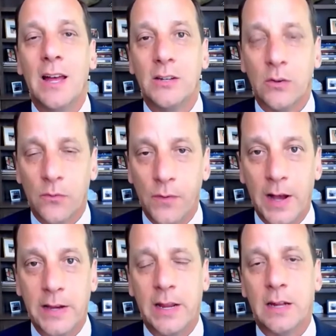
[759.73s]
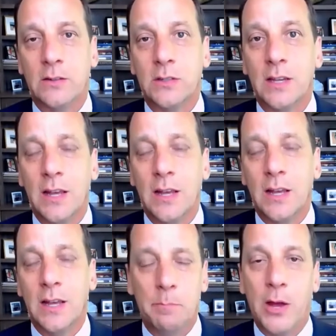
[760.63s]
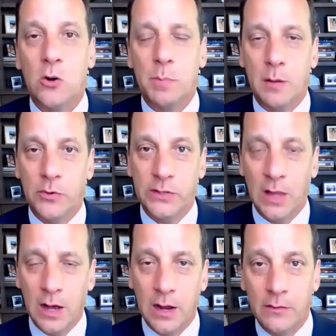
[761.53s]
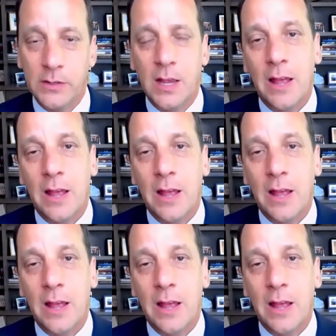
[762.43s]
to finance, to better people's lives.